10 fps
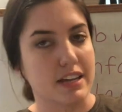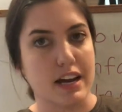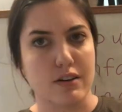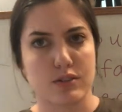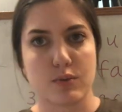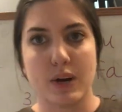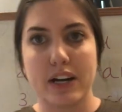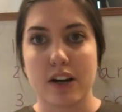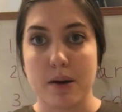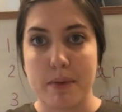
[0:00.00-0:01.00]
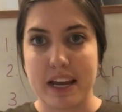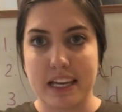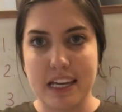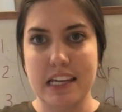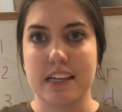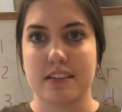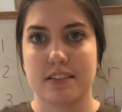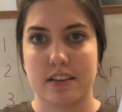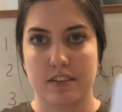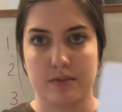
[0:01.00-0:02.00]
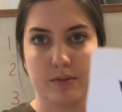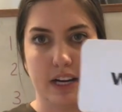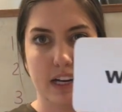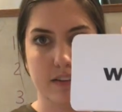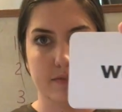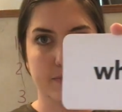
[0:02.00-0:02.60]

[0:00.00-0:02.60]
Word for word: the house, where are my keys, right?